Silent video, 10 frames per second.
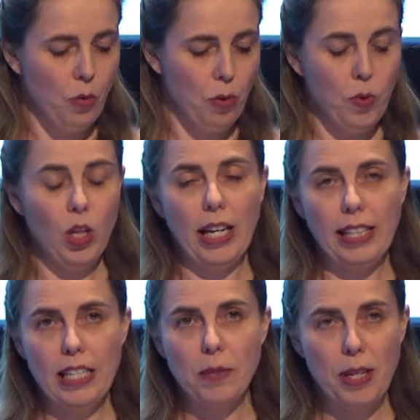were more
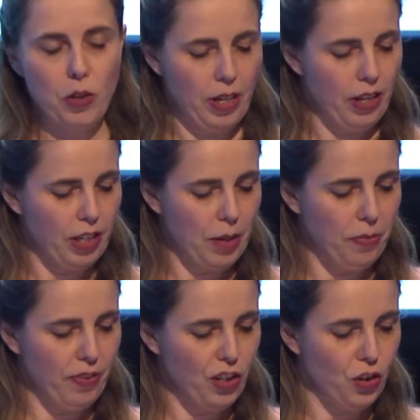likely to speak to a healthcare
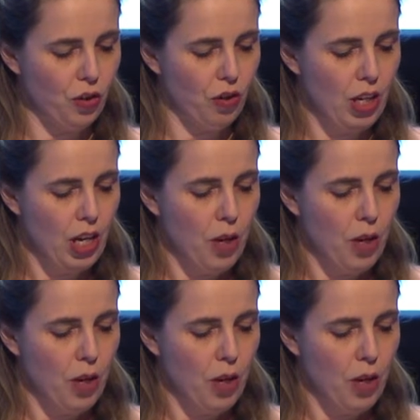professional.